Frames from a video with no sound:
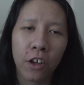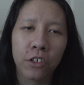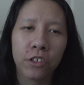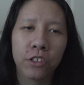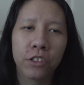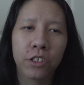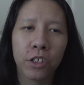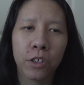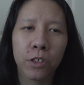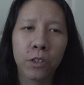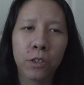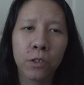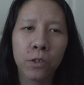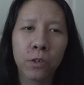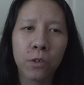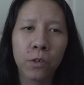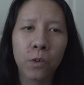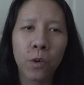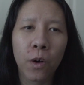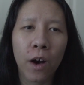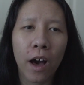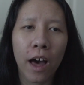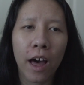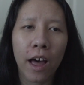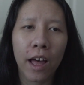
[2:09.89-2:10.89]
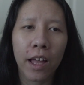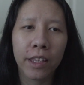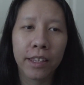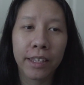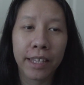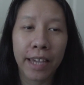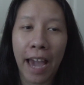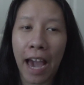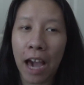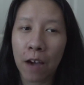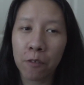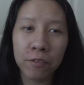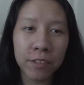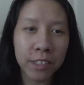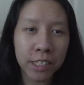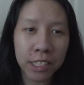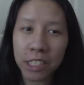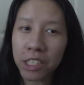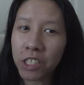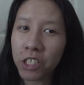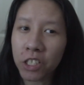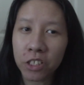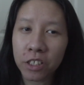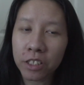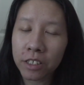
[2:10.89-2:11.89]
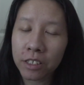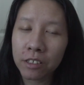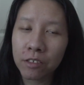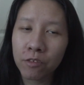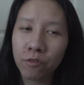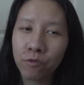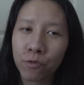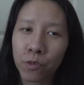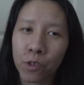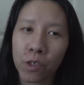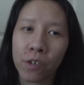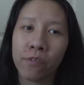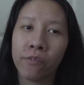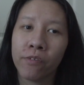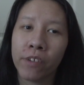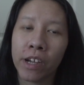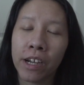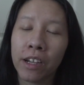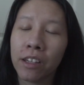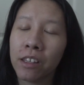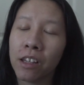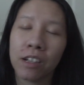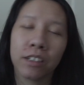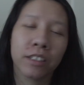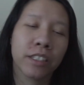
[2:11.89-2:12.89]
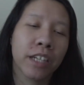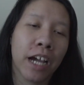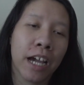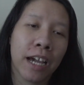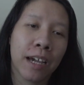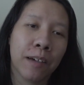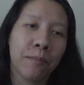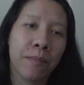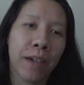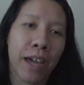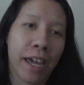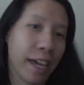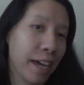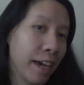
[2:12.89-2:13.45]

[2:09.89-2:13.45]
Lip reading: So they haven't seen each other for a very long time